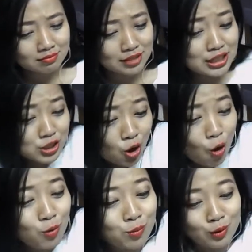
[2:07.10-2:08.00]
This
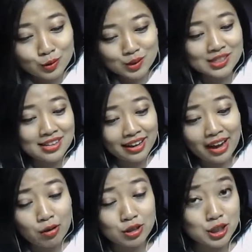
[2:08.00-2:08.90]
home looks like
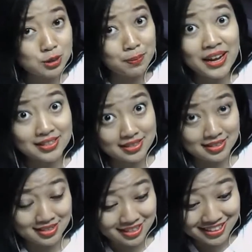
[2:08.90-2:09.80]
outer
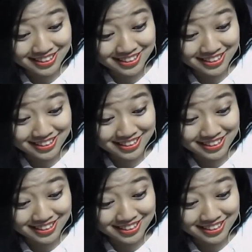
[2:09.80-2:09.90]
space.